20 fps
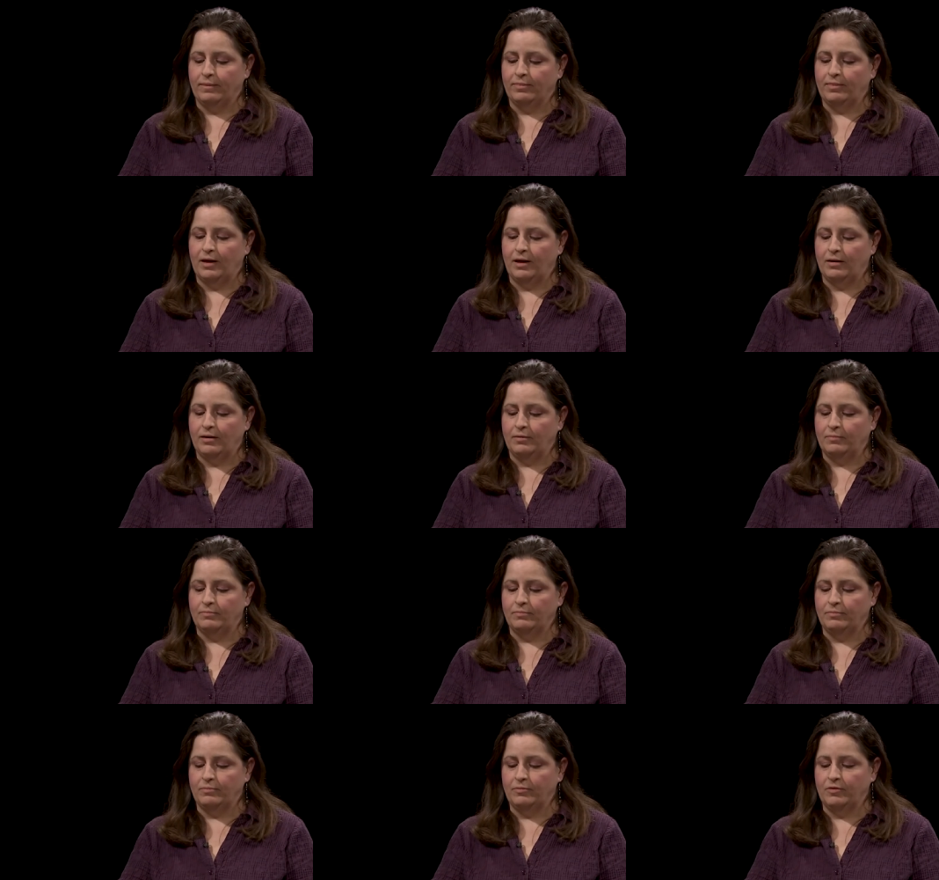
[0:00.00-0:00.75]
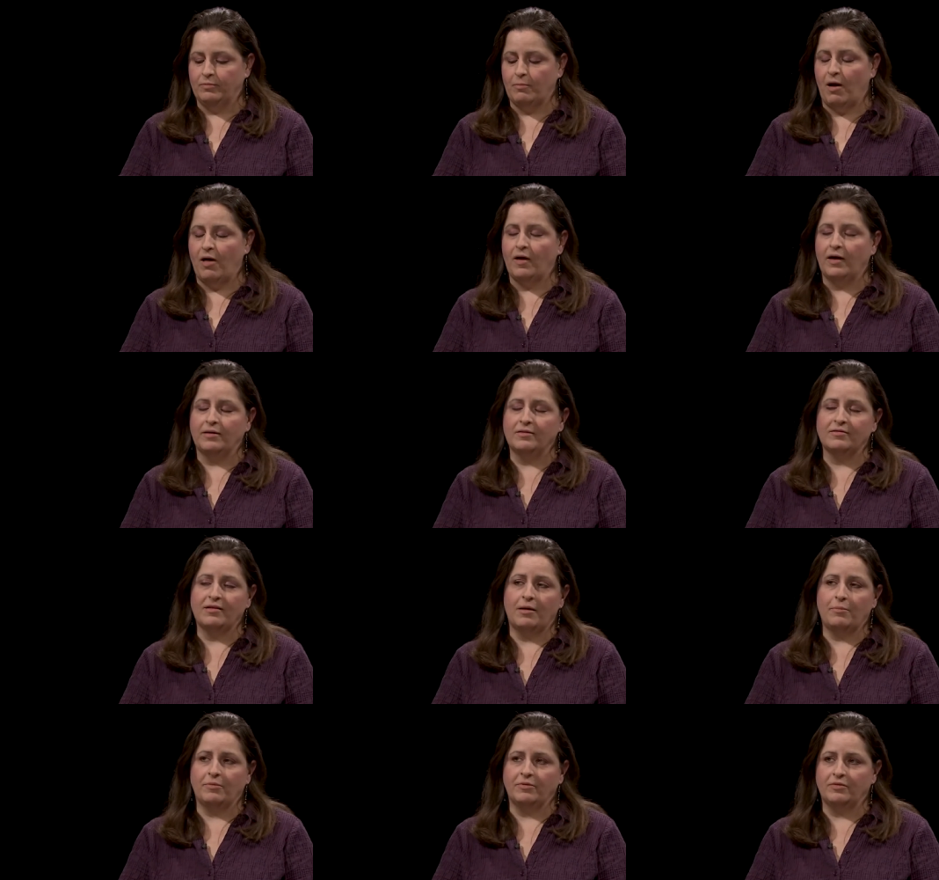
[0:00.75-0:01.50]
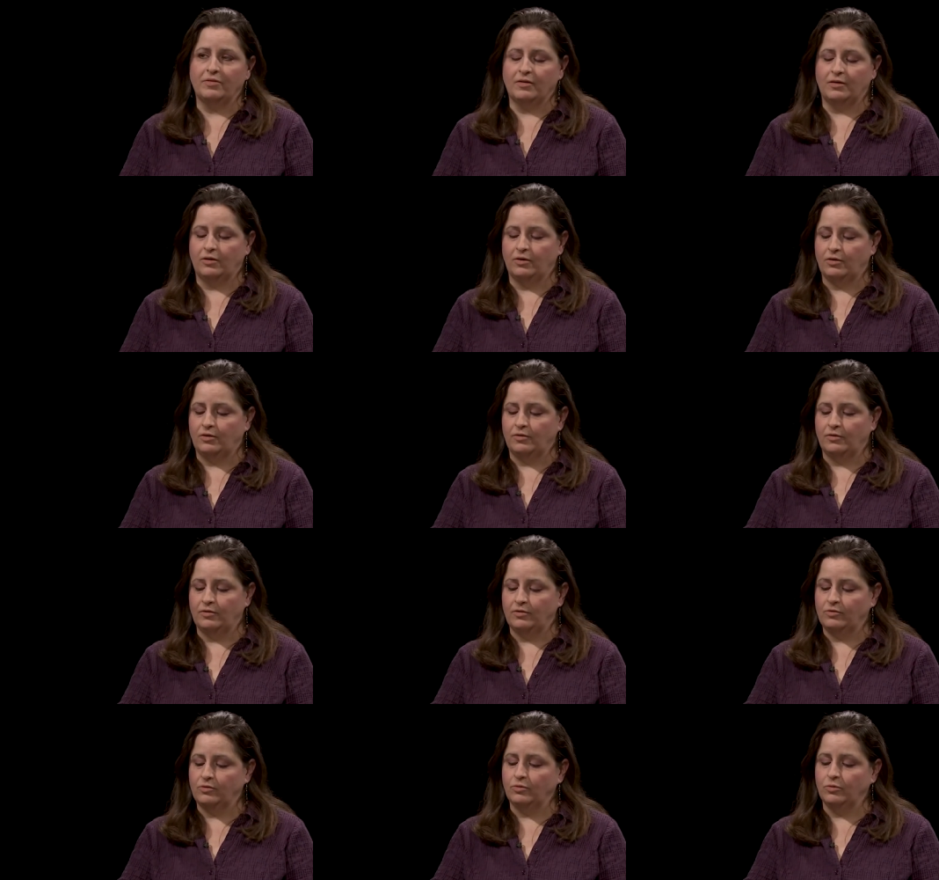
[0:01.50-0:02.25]
the small ensembles that go to
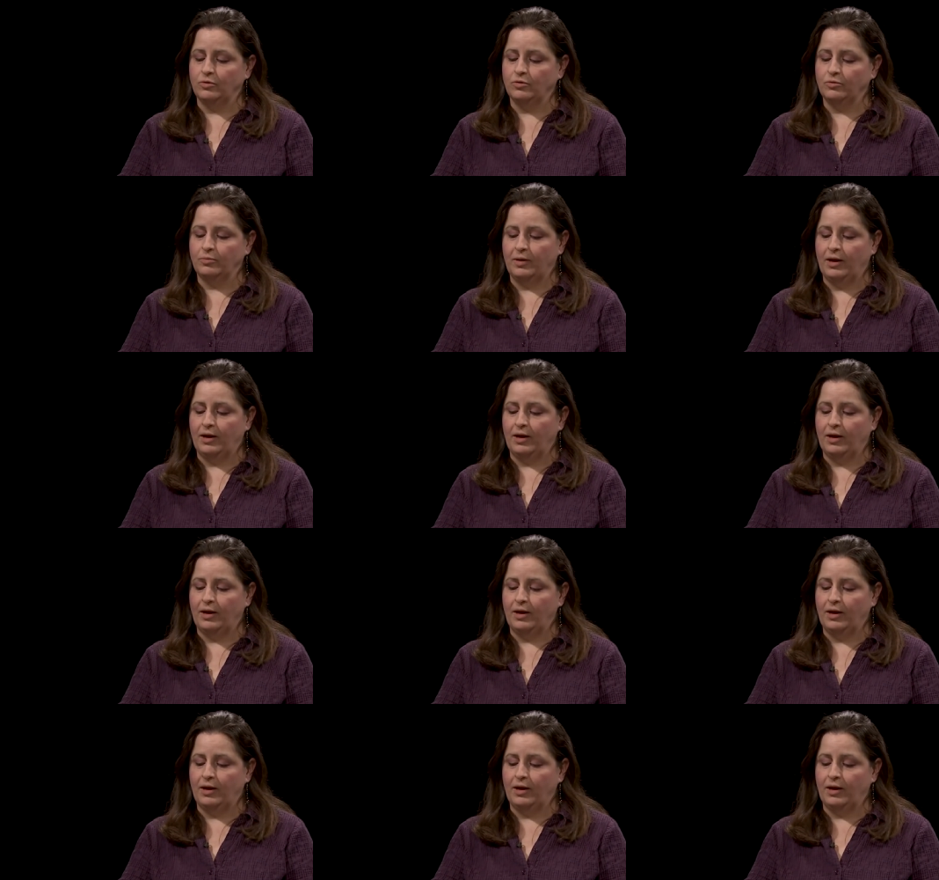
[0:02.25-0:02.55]
the schools.